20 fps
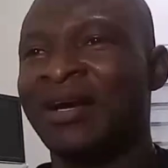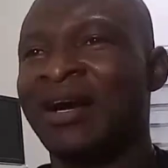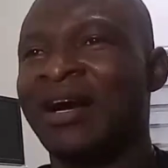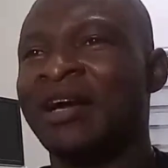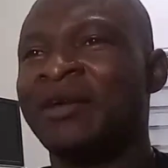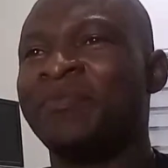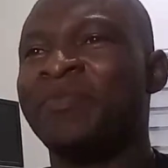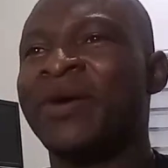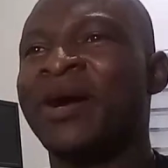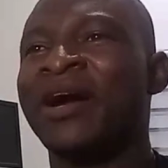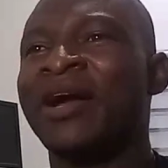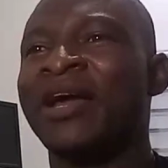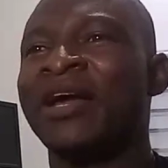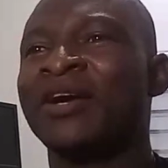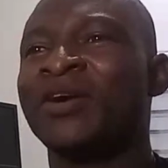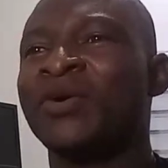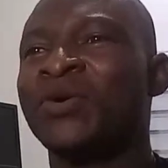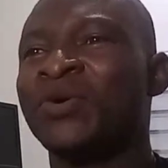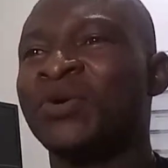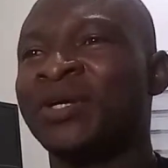
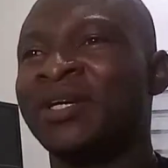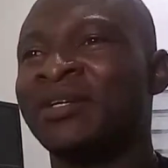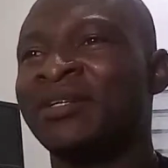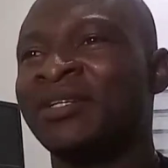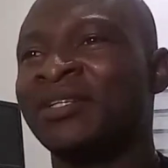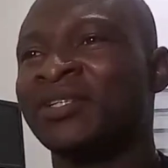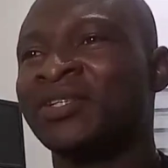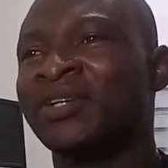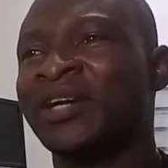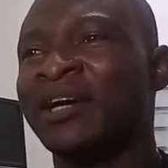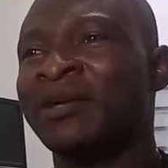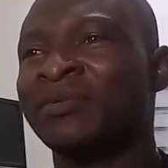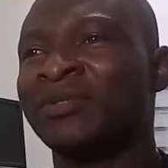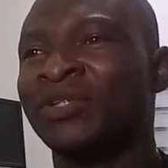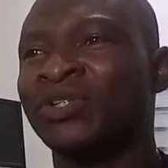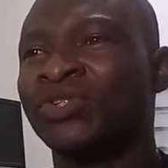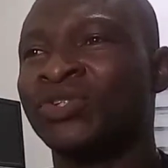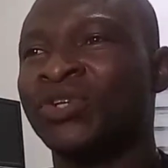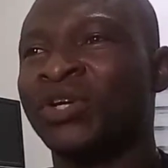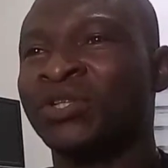Hyperechoic describes
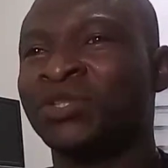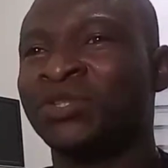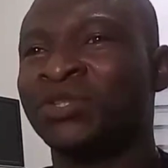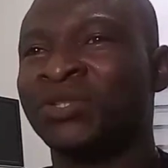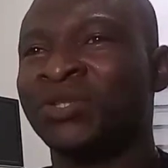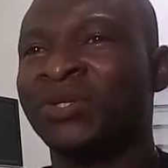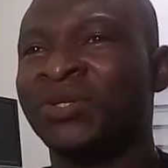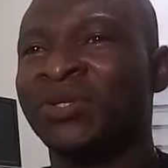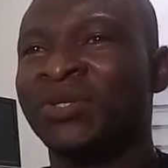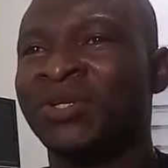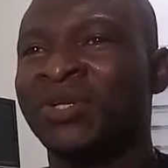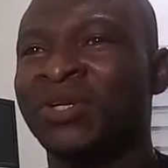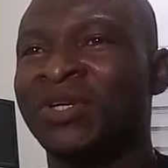a structure